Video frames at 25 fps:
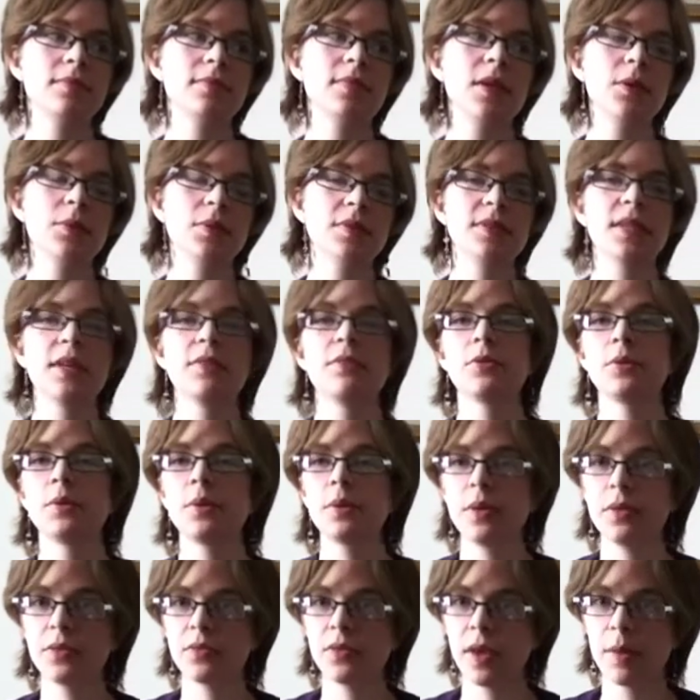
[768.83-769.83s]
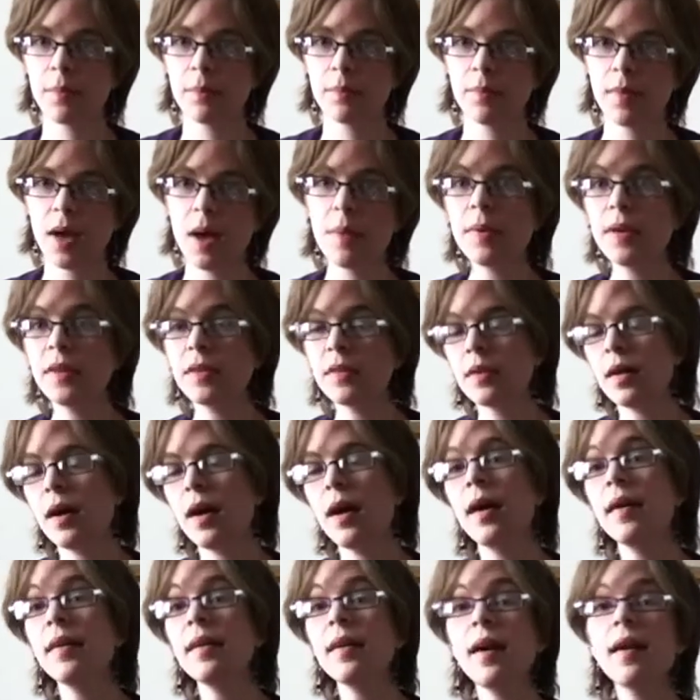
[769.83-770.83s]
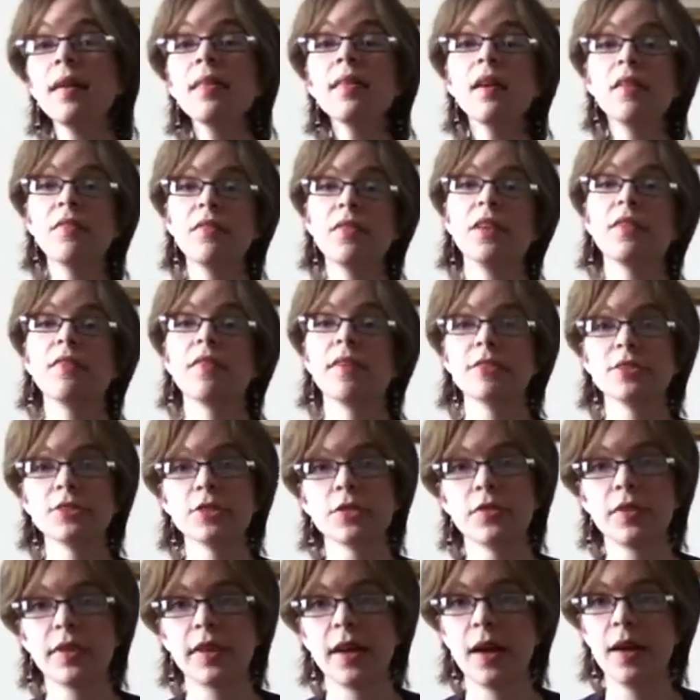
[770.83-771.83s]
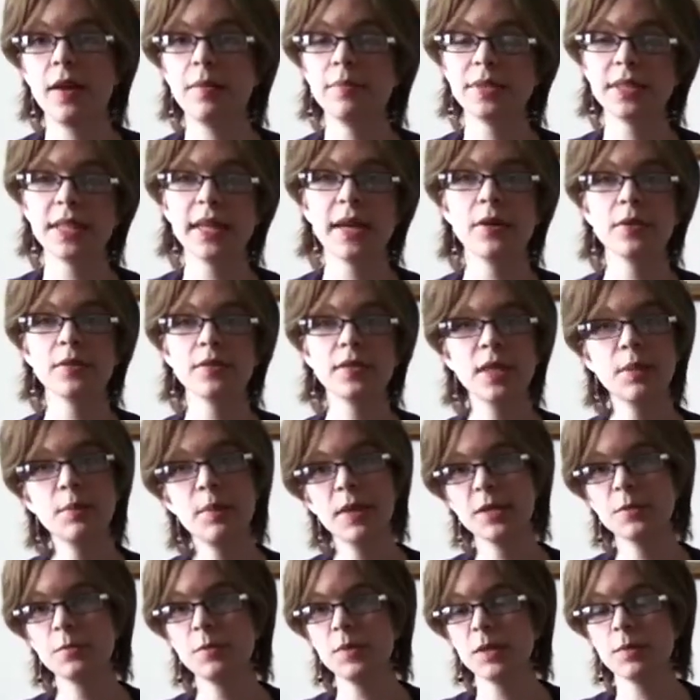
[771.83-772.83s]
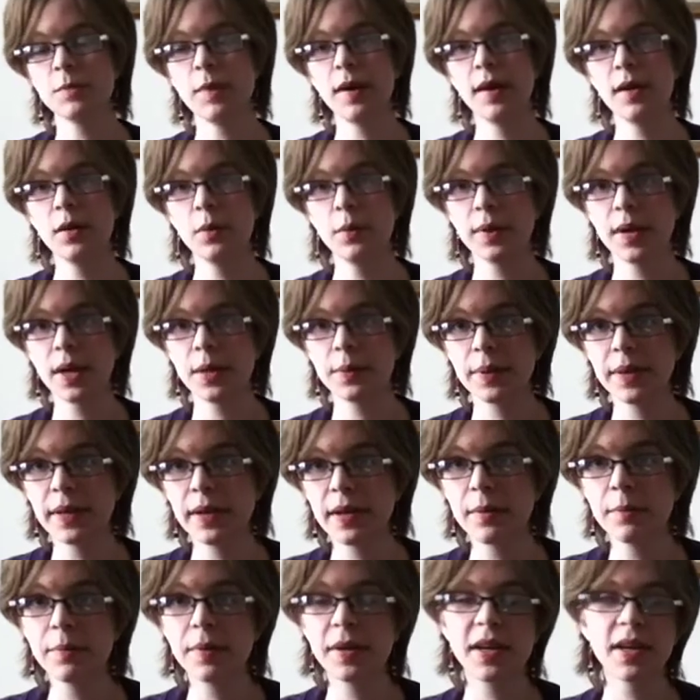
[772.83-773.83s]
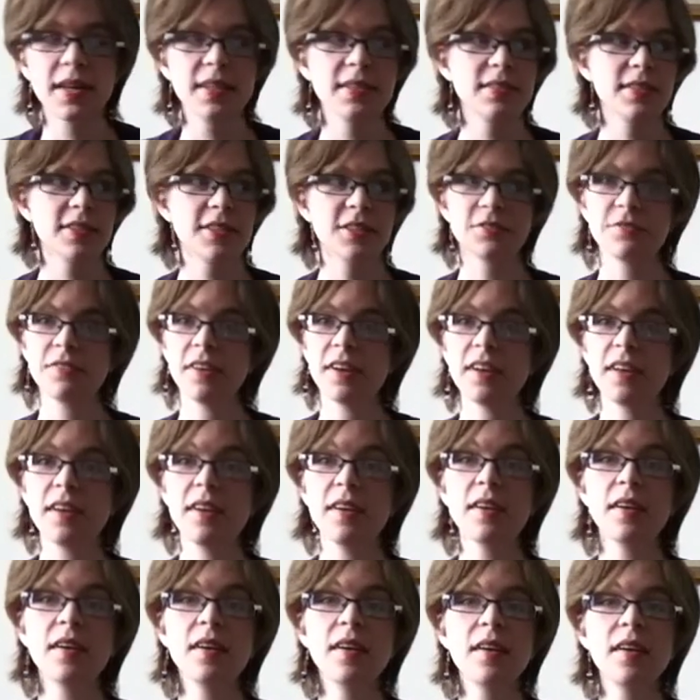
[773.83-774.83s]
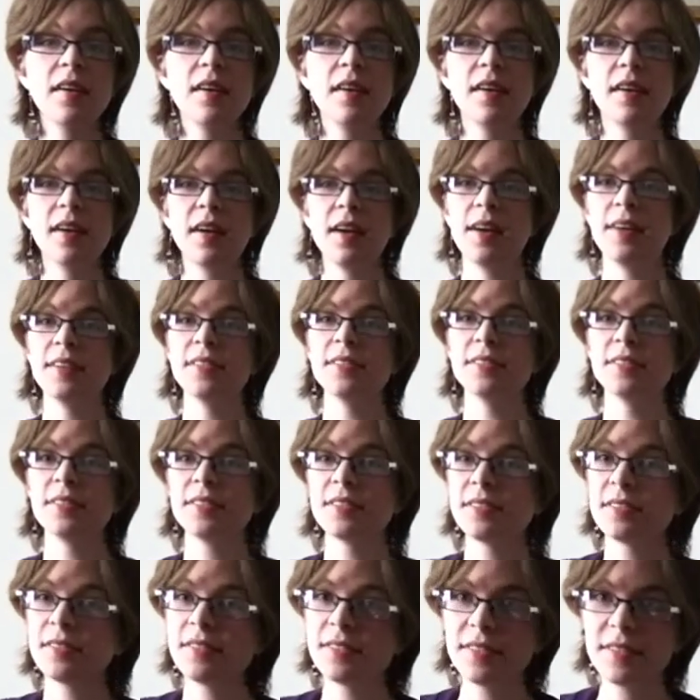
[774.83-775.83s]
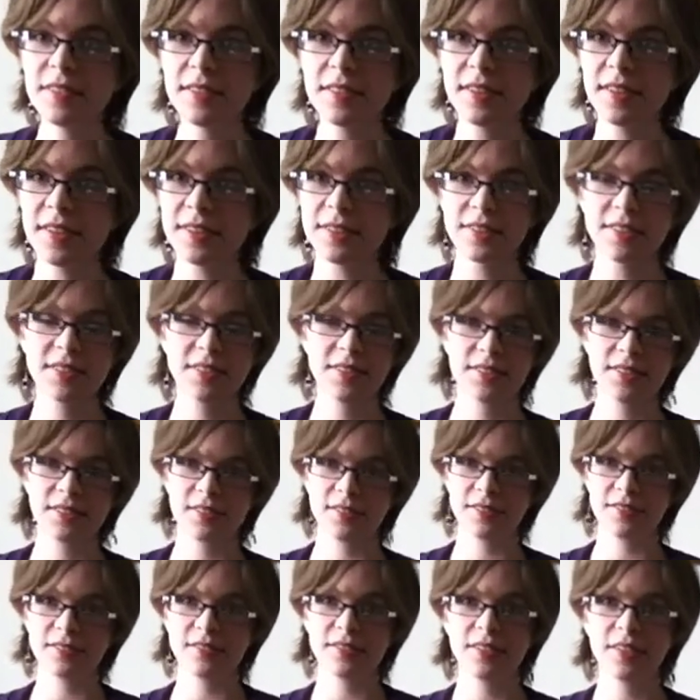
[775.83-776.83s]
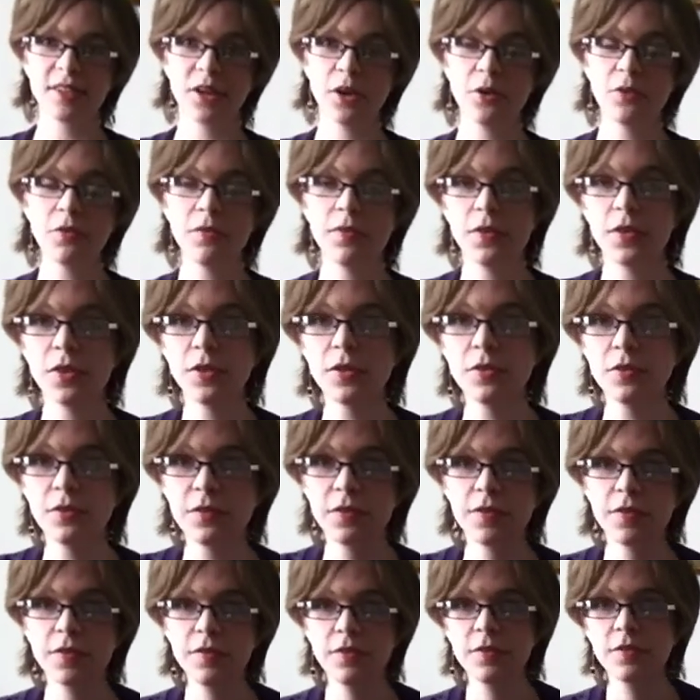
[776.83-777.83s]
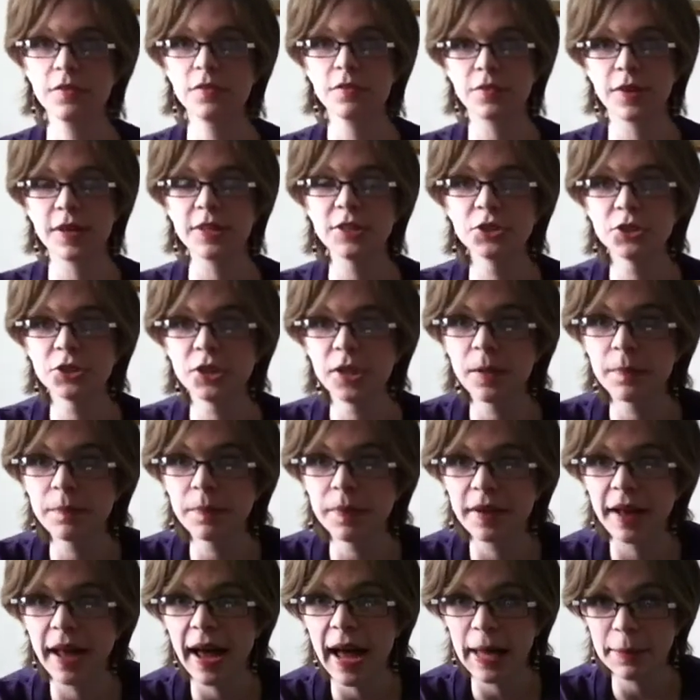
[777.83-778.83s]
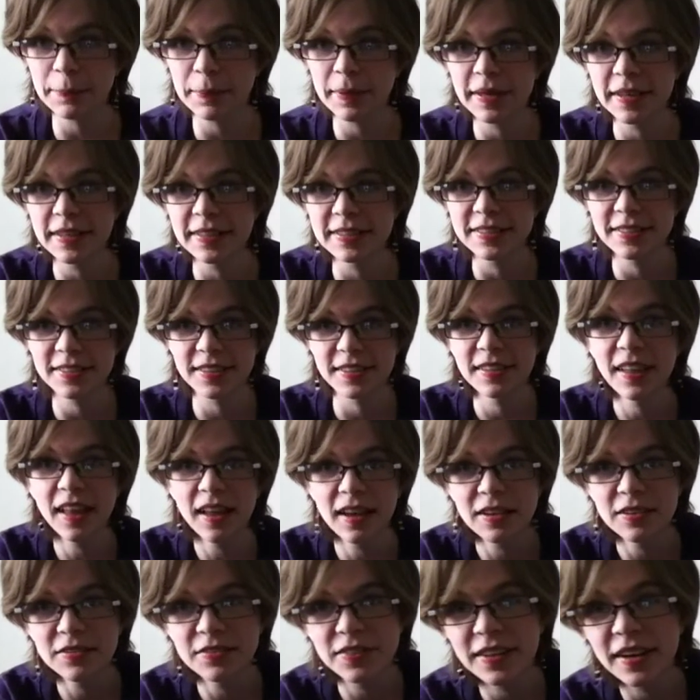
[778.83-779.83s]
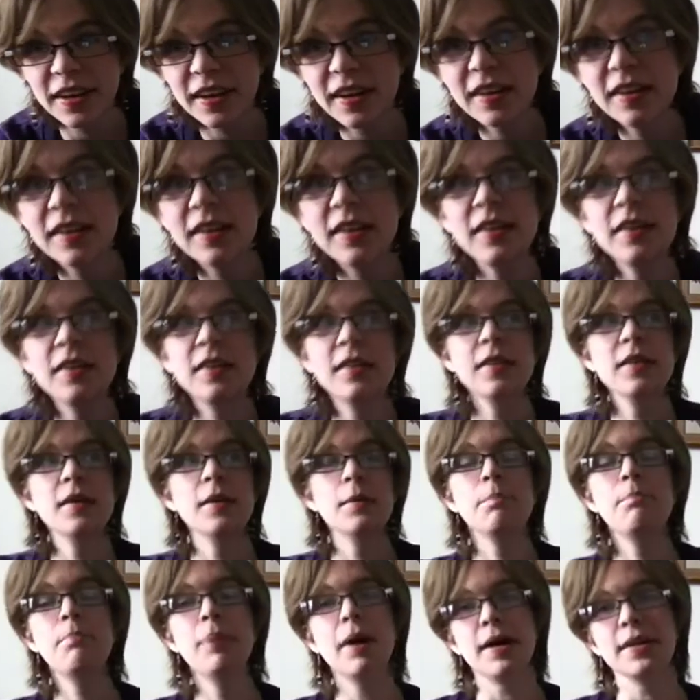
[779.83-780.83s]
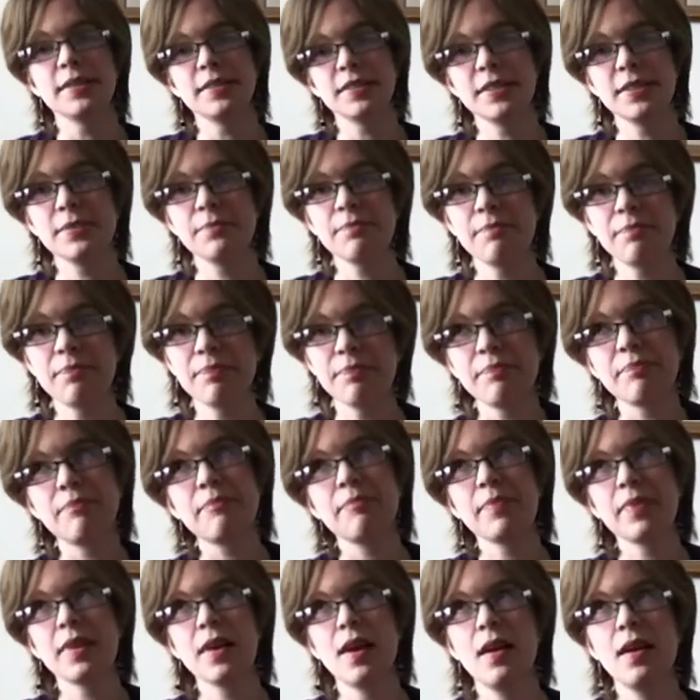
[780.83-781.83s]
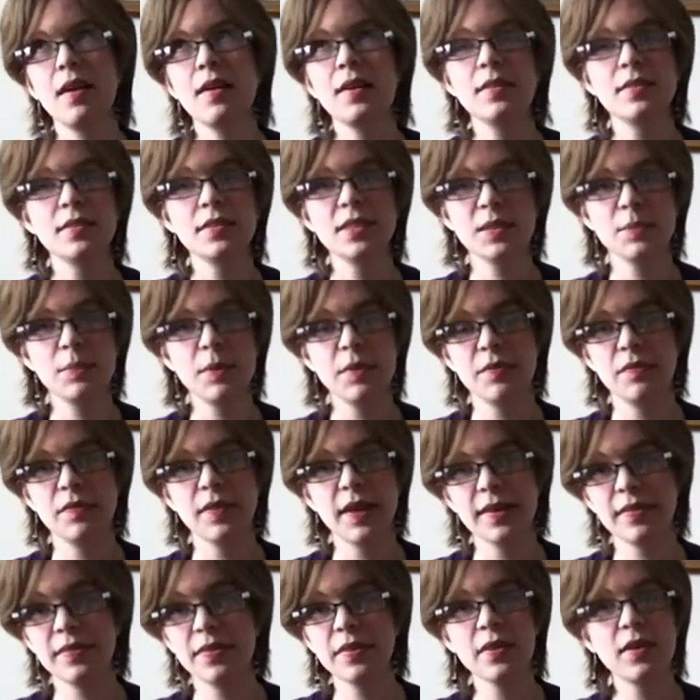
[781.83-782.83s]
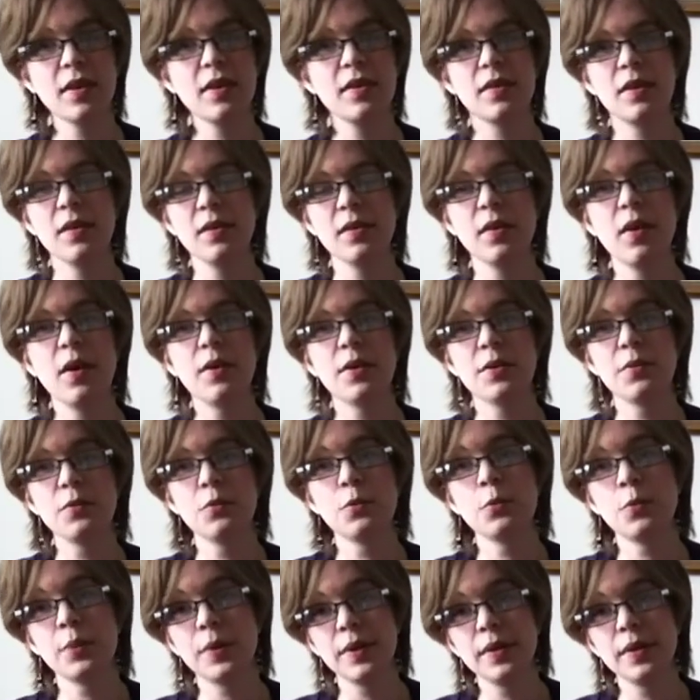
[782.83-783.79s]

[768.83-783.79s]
it was never really the same. I mean, I, I love The Adventure of the Empty House. It makes me smile when I read it because it's funny and it's, you know, full of friendship and happiness and love and... But to be like there aren't a lot of